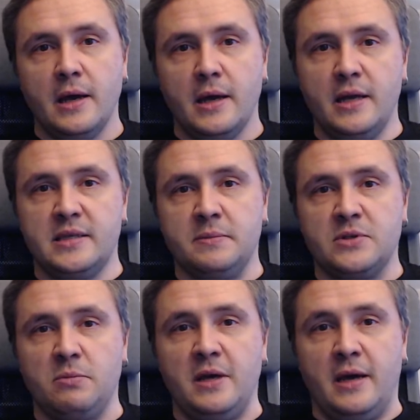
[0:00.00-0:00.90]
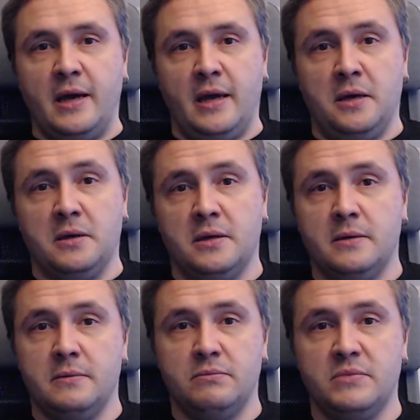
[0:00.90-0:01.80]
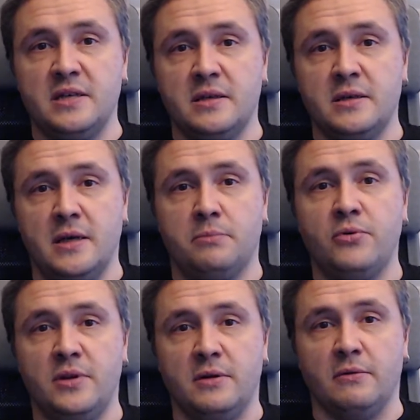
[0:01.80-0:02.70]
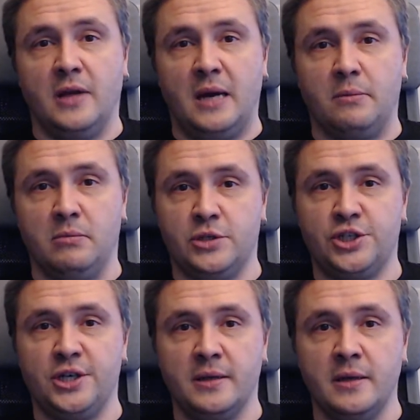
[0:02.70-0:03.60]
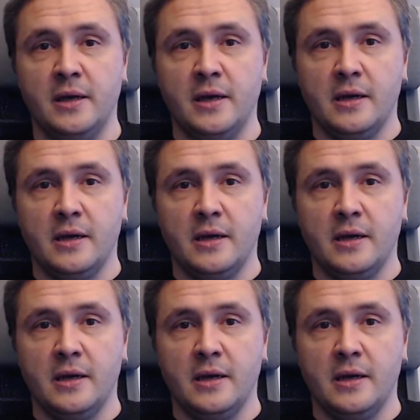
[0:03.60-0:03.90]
It seems to be a decent and pretty reliable machine,